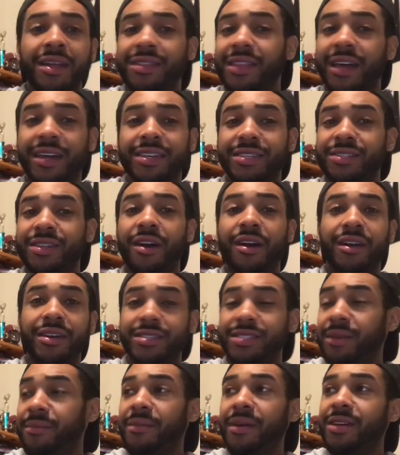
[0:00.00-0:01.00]
Lucky Star and
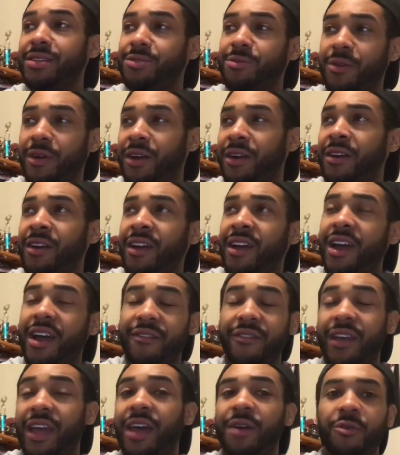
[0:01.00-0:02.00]
something else where I
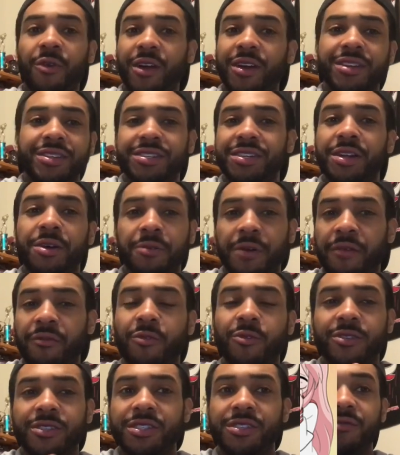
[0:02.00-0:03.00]
forget where is, you know
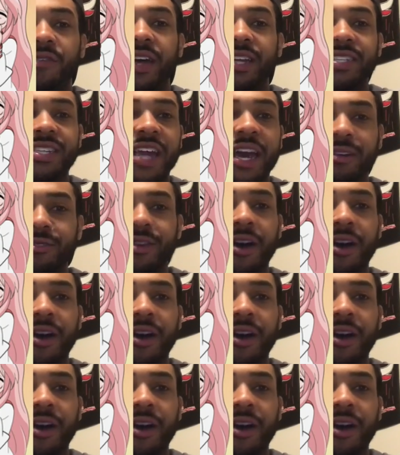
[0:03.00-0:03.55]
everyone's just vegging out